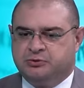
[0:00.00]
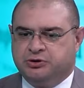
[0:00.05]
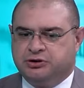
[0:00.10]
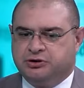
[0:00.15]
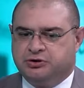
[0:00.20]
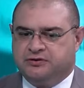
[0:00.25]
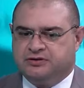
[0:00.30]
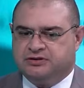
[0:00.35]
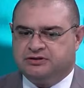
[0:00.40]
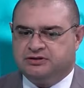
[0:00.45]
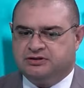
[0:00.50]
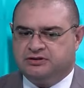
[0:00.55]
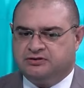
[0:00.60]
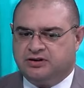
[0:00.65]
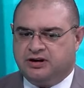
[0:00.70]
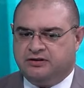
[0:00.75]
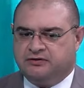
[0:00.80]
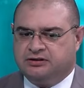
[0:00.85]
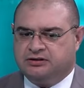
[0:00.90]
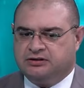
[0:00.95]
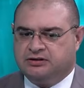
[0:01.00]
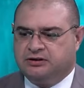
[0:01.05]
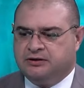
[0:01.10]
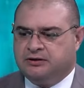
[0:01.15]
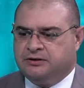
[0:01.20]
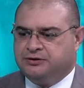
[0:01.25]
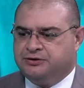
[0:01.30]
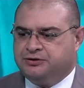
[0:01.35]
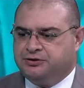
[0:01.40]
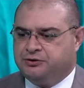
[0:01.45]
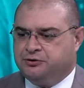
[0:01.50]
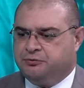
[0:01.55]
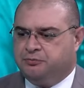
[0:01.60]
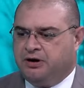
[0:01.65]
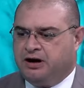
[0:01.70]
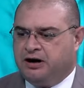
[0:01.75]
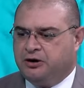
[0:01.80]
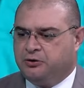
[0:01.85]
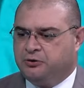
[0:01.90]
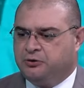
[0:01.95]
Witkoff's travel to
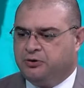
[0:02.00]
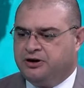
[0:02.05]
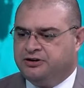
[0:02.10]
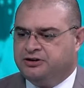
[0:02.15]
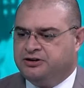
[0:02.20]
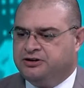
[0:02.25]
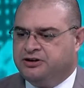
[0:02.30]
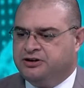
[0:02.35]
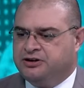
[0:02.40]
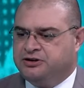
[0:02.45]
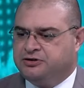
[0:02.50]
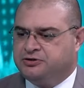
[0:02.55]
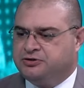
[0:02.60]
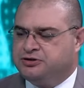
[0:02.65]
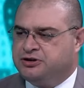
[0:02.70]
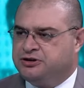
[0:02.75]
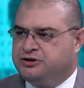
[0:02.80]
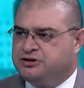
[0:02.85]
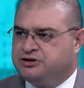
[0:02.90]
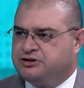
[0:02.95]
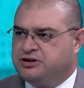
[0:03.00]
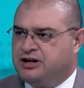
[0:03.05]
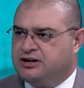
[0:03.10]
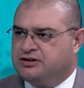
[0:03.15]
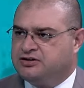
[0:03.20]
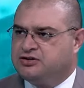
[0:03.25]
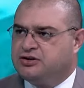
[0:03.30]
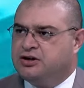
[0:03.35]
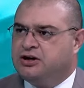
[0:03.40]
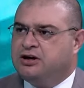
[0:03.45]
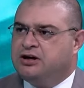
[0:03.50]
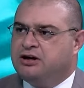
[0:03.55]
Baku and the issues they discussed,